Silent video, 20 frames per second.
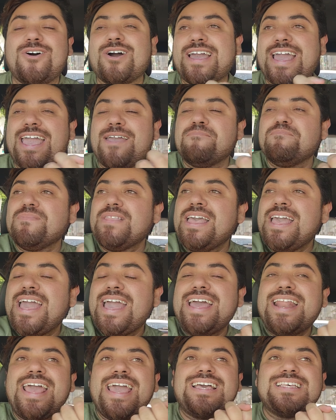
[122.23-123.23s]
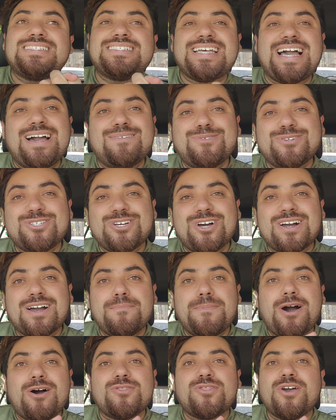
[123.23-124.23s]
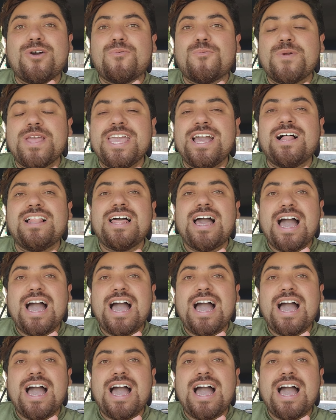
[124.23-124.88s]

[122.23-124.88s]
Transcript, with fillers: Okay, it is time to talk about the Real